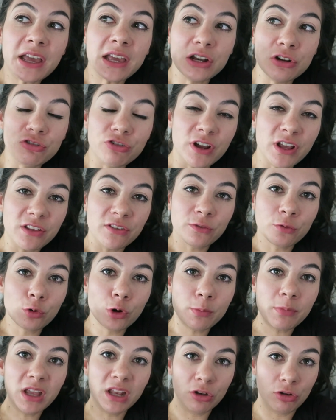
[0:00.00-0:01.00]
I can
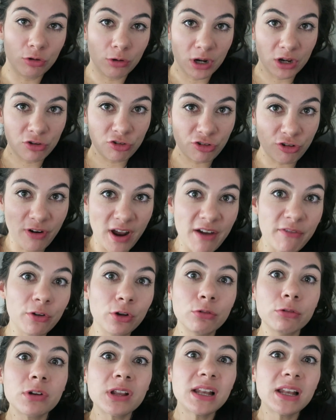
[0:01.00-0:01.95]
transform into a travel